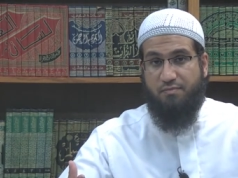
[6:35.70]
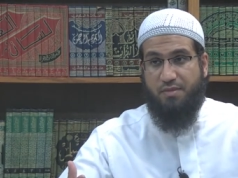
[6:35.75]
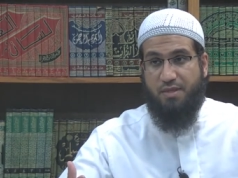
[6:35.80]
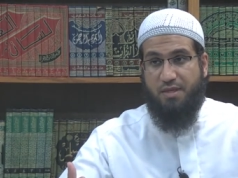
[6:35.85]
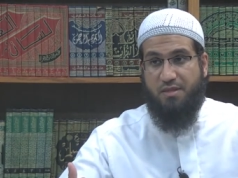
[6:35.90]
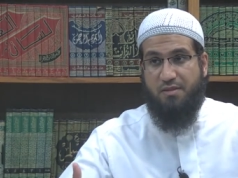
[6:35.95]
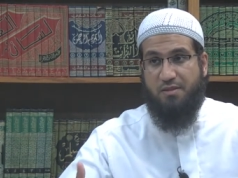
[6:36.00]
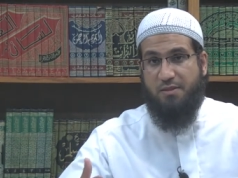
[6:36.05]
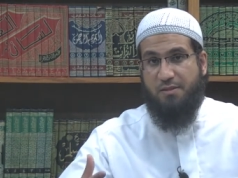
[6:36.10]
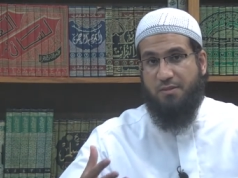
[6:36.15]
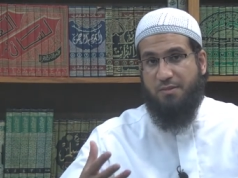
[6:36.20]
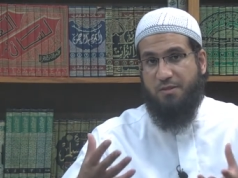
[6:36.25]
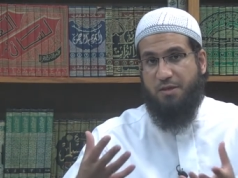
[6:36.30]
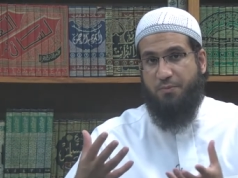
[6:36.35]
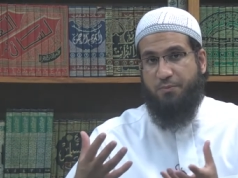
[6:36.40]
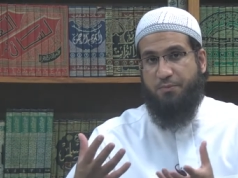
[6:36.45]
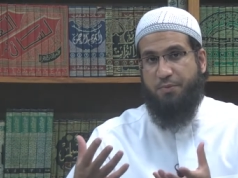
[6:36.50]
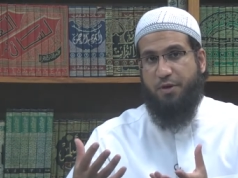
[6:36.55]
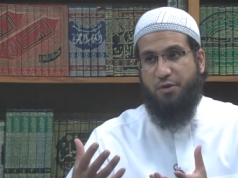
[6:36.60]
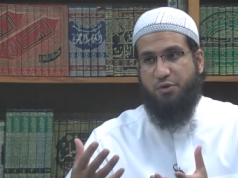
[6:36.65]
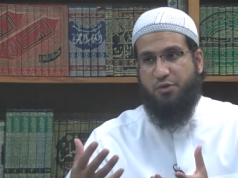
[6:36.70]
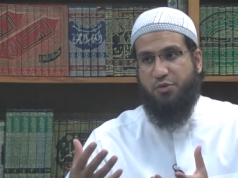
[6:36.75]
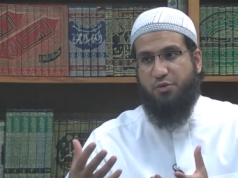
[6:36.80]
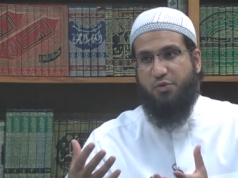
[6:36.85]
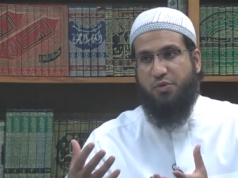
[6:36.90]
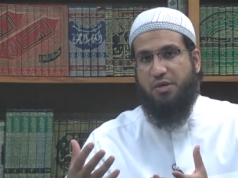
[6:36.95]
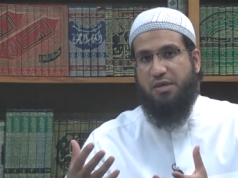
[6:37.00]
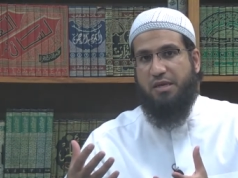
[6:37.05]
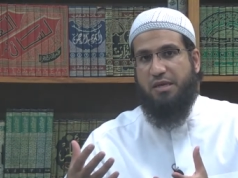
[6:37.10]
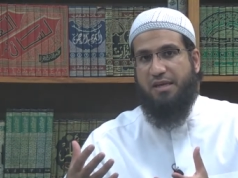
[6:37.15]
this is compared to
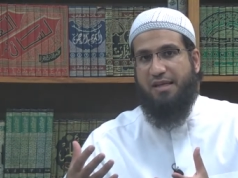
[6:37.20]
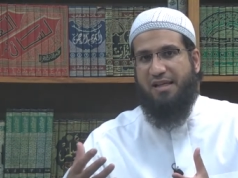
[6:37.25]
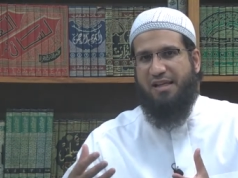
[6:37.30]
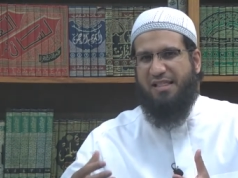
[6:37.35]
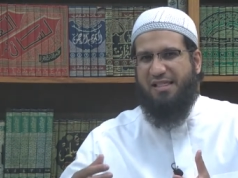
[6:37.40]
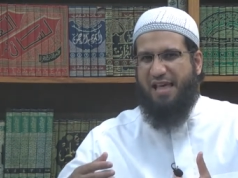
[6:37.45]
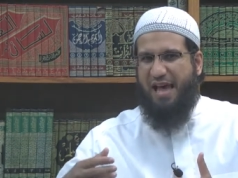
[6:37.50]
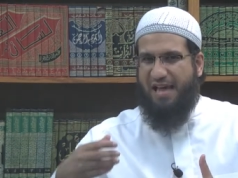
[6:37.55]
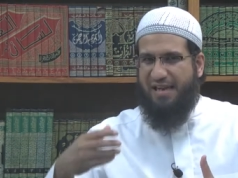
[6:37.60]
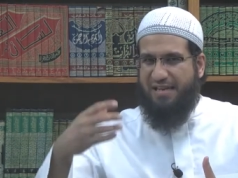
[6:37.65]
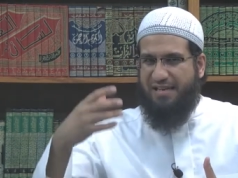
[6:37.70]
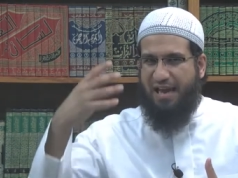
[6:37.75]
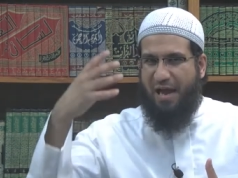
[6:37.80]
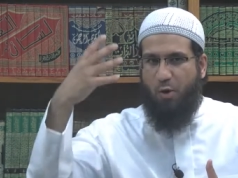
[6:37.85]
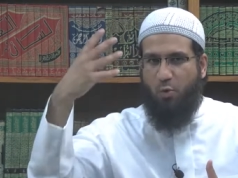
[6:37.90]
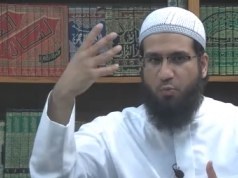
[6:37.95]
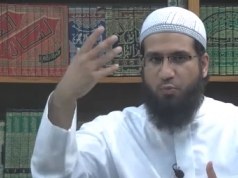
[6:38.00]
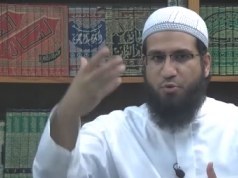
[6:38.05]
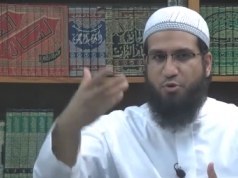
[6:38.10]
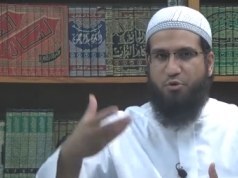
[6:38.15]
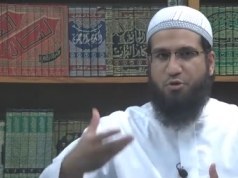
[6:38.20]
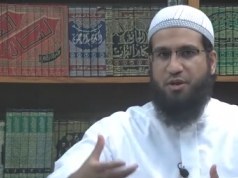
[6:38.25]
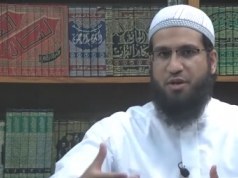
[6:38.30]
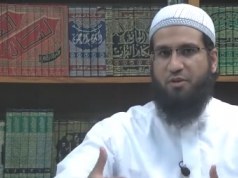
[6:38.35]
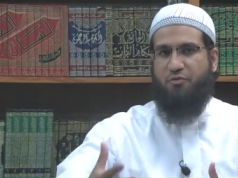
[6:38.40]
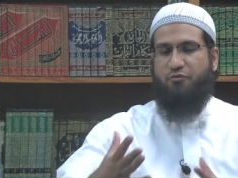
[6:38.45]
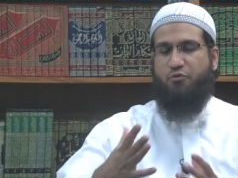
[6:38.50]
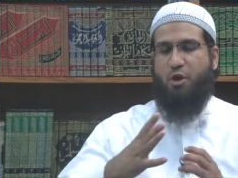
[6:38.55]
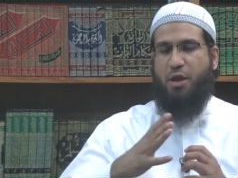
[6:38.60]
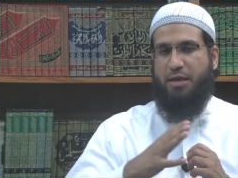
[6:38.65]
that downpouring
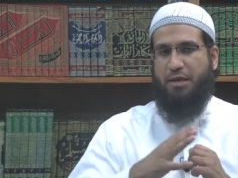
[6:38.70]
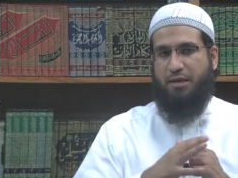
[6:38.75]
of rain.